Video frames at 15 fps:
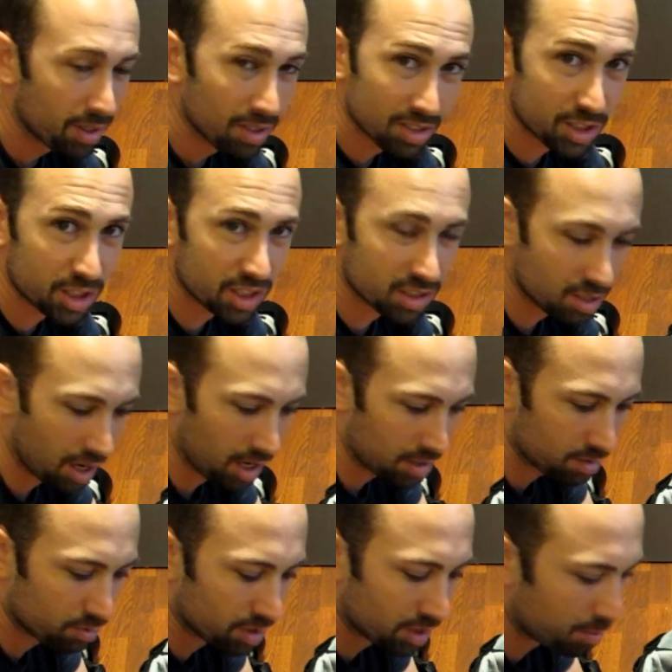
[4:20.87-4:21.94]
It's just not
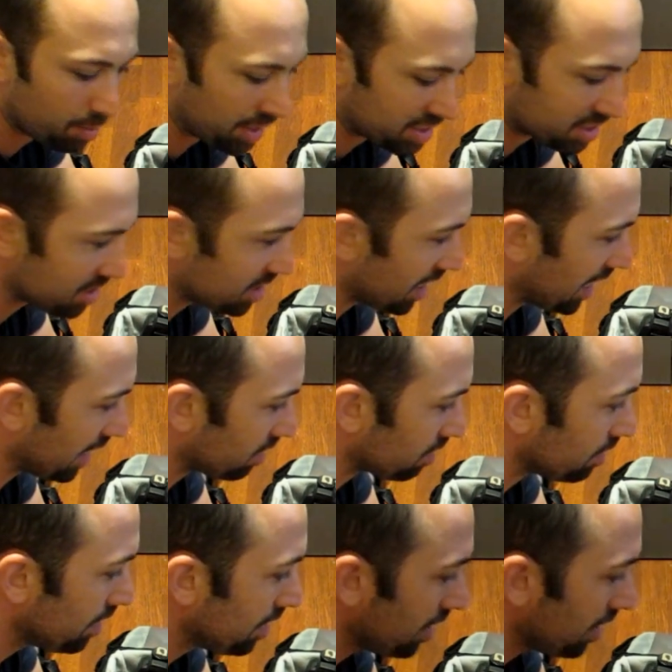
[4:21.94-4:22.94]
really my style.